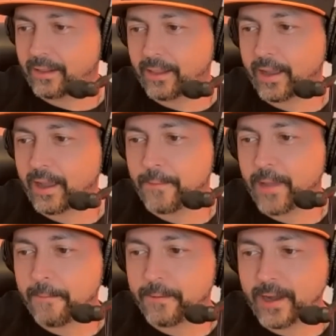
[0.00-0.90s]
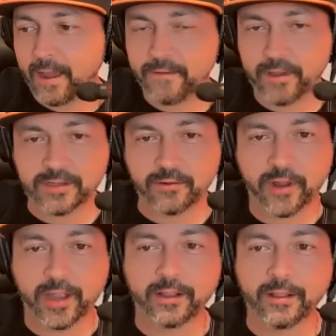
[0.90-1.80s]
I'm happy to have you as a
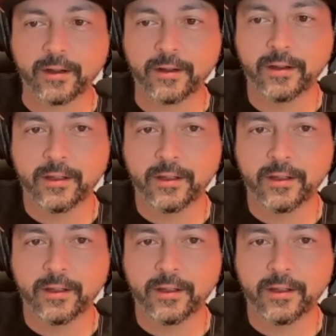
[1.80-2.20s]
regular.